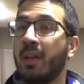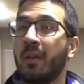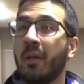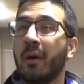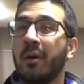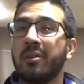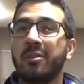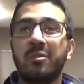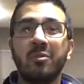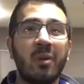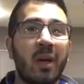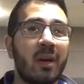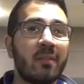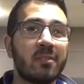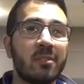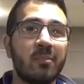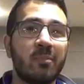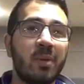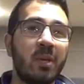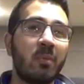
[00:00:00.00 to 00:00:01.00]
Now I do
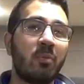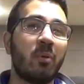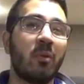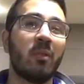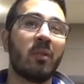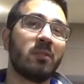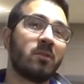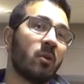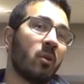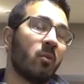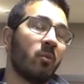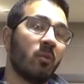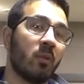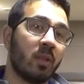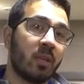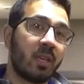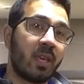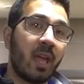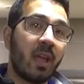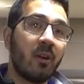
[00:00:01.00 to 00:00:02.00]
have some people that don't
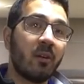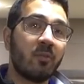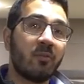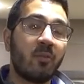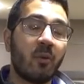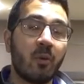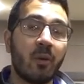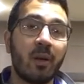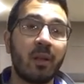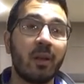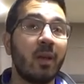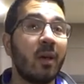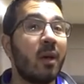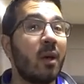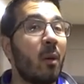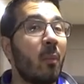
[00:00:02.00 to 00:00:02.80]
really care for it,